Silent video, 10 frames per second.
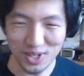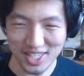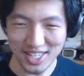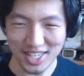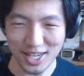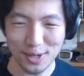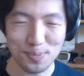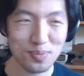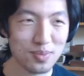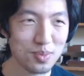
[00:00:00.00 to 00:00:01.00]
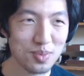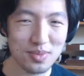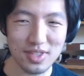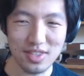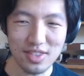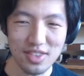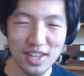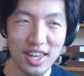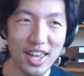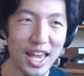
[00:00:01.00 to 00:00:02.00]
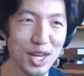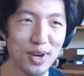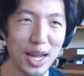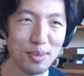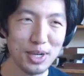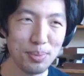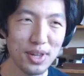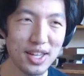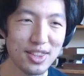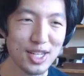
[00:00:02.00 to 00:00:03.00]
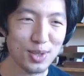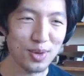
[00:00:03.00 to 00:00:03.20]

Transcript: silly. Anyway, I'm gonna play this